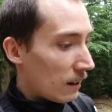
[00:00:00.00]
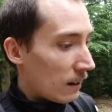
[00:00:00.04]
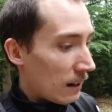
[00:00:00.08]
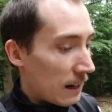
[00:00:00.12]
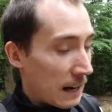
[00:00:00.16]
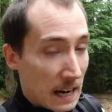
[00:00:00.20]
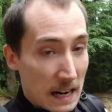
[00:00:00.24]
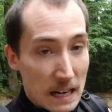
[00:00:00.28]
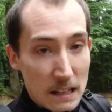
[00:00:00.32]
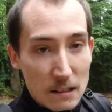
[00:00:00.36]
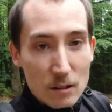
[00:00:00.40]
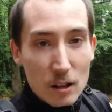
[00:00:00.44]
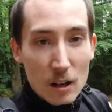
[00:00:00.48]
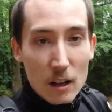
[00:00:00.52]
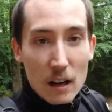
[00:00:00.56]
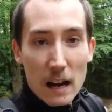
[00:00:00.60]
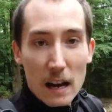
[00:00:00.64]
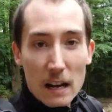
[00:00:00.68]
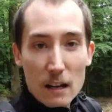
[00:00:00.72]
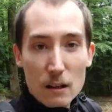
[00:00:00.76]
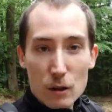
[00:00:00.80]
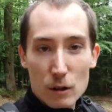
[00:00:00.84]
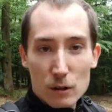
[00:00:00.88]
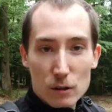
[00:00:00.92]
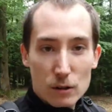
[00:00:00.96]
and a
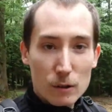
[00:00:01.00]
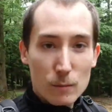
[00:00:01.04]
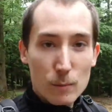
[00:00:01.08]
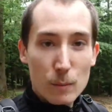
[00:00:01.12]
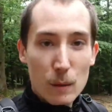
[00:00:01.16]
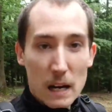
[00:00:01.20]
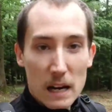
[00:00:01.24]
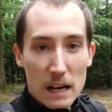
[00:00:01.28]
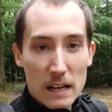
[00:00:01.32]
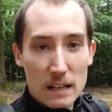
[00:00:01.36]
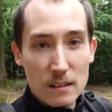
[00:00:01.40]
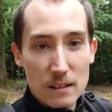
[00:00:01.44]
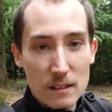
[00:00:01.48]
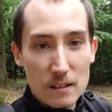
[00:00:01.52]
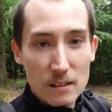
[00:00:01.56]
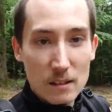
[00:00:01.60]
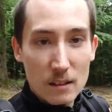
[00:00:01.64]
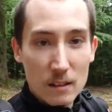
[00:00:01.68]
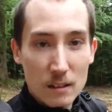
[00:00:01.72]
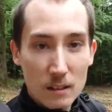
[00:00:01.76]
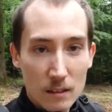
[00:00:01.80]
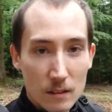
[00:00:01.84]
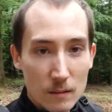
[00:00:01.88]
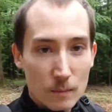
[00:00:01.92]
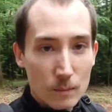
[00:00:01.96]
lost place
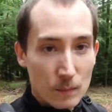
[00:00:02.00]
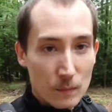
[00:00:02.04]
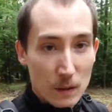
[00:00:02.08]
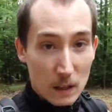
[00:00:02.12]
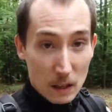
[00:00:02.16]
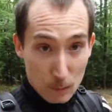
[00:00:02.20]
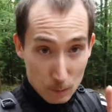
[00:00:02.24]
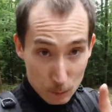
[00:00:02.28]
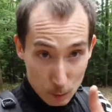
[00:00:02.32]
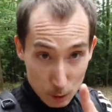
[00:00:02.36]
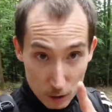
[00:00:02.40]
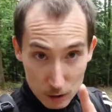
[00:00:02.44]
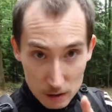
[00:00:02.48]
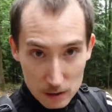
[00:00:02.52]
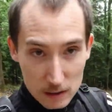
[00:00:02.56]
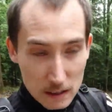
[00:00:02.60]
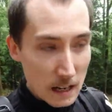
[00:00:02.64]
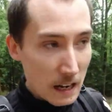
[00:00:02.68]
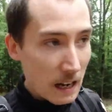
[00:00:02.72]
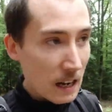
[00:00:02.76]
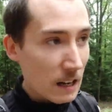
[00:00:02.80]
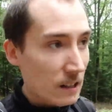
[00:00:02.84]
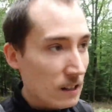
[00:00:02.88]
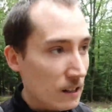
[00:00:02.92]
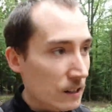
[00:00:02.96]
that I'm currently
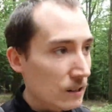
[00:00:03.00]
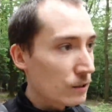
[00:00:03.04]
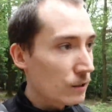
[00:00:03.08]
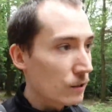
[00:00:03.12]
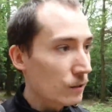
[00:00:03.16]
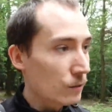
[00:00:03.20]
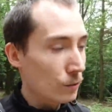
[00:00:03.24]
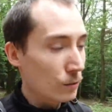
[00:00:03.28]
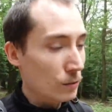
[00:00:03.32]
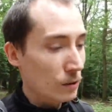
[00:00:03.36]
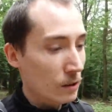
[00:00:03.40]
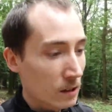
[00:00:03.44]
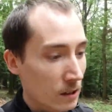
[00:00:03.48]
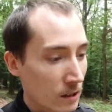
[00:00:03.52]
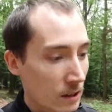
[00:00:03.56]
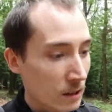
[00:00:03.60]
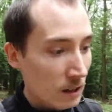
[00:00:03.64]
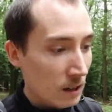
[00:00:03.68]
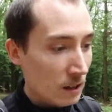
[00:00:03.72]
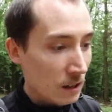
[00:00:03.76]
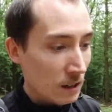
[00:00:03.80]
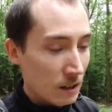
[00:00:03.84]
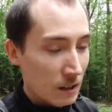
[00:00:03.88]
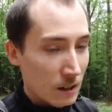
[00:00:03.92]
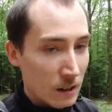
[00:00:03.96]
heading to,
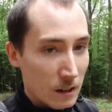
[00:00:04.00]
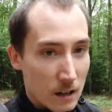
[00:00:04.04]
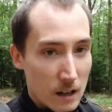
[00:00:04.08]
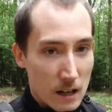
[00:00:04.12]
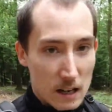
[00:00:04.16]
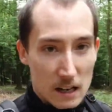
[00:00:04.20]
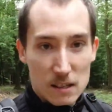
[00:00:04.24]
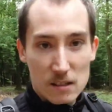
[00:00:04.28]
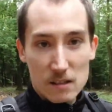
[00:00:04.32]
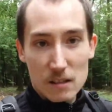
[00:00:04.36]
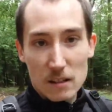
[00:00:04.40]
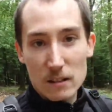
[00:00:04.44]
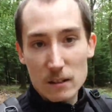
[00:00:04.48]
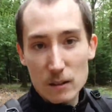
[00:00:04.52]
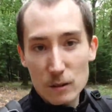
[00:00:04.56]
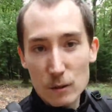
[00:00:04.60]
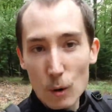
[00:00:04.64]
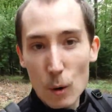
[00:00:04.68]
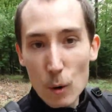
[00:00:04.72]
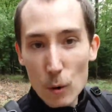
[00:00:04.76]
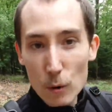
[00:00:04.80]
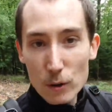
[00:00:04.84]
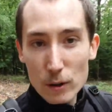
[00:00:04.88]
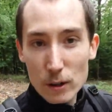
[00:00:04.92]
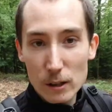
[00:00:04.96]
a
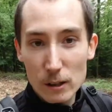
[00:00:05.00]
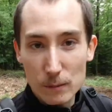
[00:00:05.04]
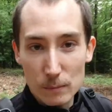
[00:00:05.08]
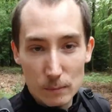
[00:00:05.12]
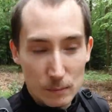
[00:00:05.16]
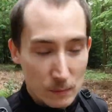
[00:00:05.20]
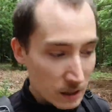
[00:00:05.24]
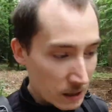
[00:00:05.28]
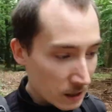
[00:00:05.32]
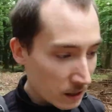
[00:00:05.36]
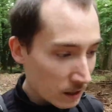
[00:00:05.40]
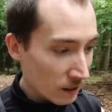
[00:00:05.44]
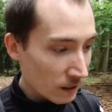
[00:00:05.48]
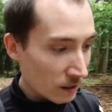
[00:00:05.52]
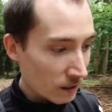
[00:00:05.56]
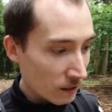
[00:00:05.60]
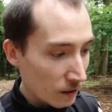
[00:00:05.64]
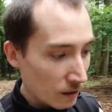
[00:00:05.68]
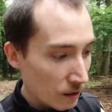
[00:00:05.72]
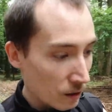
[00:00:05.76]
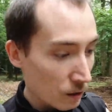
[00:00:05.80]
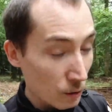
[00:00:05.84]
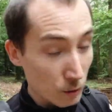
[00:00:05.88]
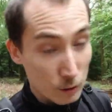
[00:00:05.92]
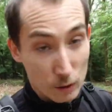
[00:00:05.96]
sanatorium,
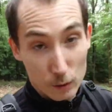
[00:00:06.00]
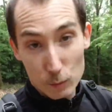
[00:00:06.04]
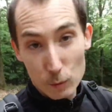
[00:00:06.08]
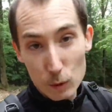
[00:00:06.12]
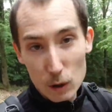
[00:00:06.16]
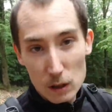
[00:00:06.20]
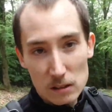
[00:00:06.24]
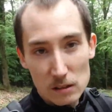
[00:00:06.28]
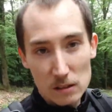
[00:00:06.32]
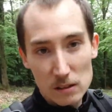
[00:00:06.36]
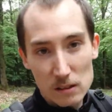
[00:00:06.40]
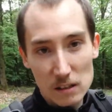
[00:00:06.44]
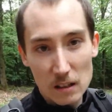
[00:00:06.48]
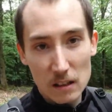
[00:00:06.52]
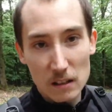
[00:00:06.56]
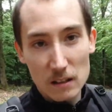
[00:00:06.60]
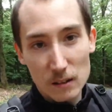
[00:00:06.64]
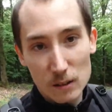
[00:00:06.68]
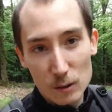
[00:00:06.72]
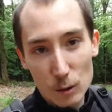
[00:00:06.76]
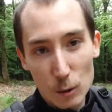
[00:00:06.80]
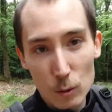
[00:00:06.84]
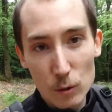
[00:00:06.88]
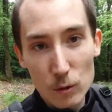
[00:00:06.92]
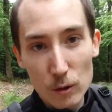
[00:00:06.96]
or it was a
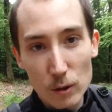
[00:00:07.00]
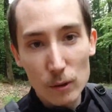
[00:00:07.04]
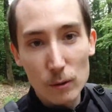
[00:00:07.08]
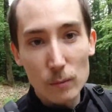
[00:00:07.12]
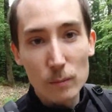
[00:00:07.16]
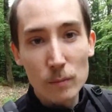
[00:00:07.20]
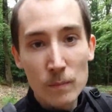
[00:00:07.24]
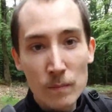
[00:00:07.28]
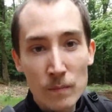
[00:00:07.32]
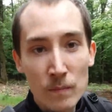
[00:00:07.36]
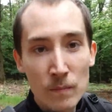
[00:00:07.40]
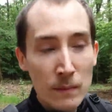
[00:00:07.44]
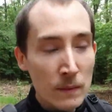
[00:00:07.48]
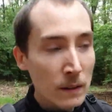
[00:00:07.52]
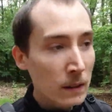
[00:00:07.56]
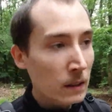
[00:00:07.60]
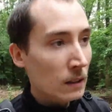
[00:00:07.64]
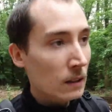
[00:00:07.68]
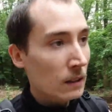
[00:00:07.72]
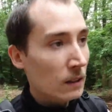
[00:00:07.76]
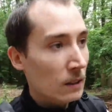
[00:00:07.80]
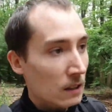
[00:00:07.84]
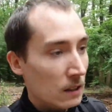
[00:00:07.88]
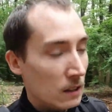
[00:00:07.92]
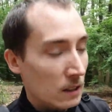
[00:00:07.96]
sanatorium.
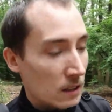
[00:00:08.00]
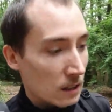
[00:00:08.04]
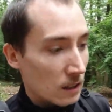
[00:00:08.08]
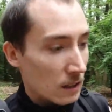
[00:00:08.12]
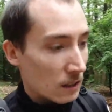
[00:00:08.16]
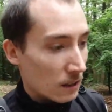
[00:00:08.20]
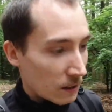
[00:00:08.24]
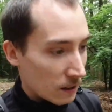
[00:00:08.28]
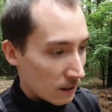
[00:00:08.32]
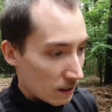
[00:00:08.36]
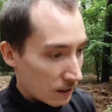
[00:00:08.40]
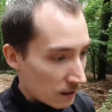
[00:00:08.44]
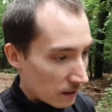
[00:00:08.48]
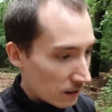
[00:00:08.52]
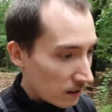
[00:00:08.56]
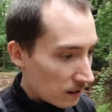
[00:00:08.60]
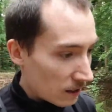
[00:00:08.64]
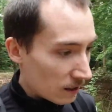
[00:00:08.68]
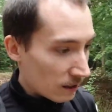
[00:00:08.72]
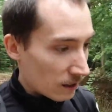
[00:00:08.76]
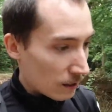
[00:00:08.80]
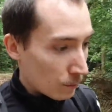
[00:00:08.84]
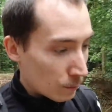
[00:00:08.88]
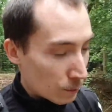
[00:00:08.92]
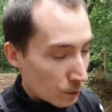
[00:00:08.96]

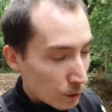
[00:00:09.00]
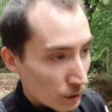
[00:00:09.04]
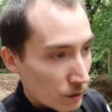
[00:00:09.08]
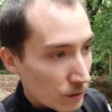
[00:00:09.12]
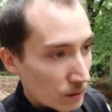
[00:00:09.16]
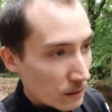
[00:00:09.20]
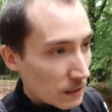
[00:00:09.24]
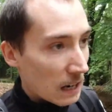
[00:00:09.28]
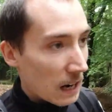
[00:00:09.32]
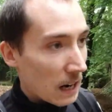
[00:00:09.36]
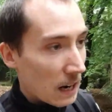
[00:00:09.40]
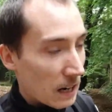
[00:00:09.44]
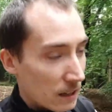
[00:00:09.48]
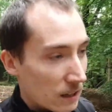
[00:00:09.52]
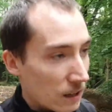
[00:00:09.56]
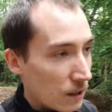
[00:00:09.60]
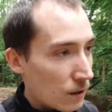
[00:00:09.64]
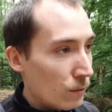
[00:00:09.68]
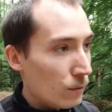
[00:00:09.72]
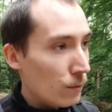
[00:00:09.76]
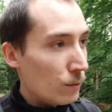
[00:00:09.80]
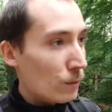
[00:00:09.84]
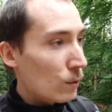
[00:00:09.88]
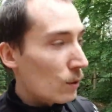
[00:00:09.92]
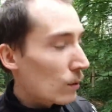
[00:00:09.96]
And I'm currently hiking
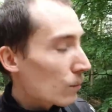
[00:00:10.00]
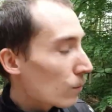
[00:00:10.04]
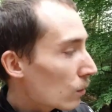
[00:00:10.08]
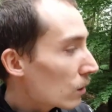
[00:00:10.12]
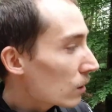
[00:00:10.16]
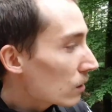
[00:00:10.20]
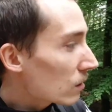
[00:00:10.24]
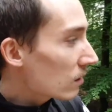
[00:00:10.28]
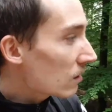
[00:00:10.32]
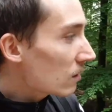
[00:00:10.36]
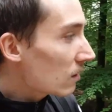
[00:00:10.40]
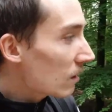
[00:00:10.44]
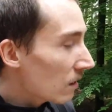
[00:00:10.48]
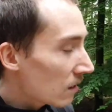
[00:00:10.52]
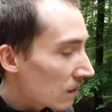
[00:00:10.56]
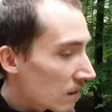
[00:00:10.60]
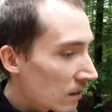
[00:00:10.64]
through the woods,